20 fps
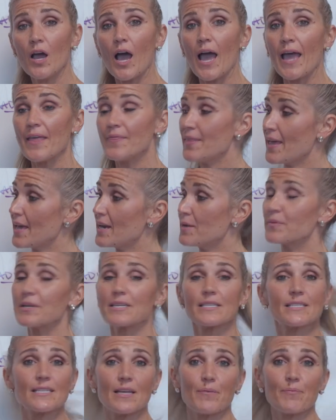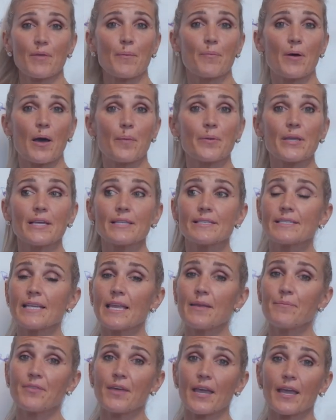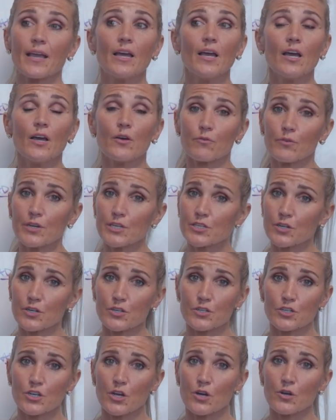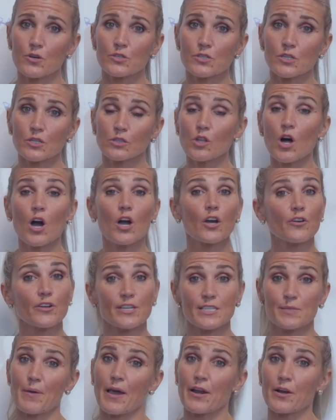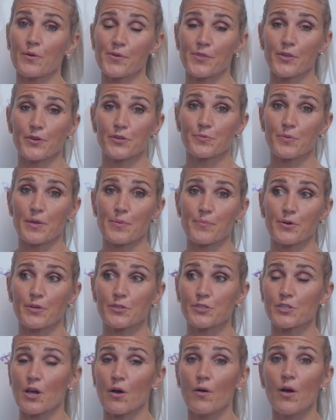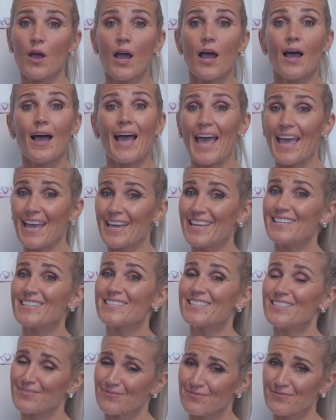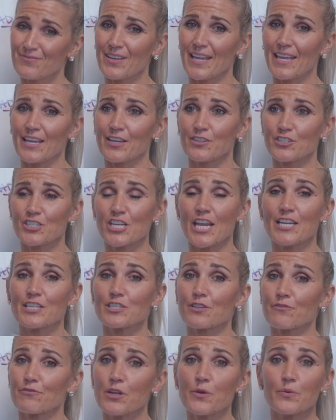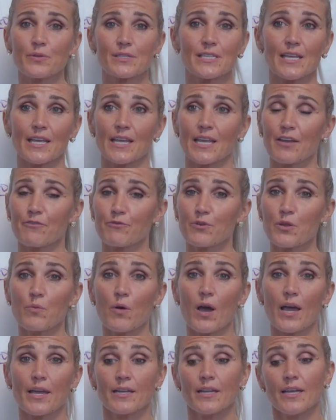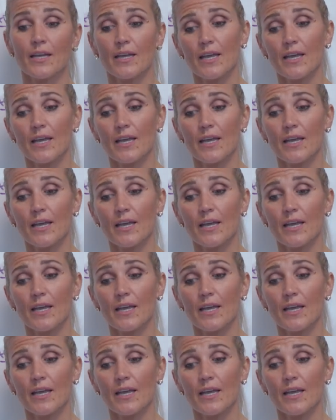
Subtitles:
And then I'm gonna stim that puppy. And same thing, research shows longer is better with those people. So, change the frequency. If we want,